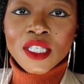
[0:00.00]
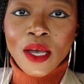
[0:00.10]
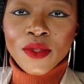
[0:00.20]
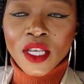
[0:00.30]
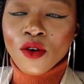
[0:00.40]

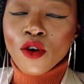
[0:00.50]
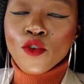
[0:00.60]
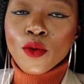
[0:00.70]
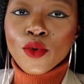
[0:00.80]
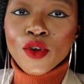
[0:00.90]
something or
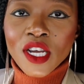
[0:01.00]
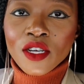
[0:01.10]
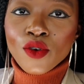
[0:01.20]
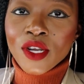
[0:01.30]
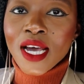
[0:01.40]
for a
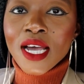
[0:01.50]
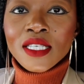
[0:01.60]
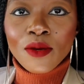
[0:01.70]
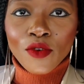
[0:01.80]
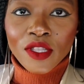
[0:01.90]
product or an
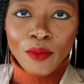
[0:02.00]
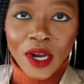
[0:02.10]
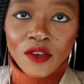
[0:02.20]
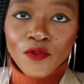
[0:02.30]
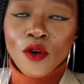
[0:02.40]
item on the
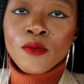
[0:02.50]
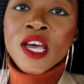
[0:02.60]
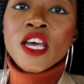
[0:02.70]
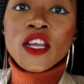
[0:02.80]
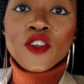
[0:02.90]
platform,
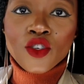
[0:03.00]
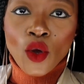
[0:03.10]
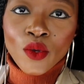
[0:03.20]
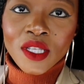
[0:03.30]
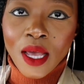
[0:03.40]
it
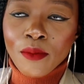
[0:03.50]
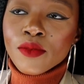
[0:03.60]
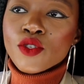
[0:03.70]
shows them.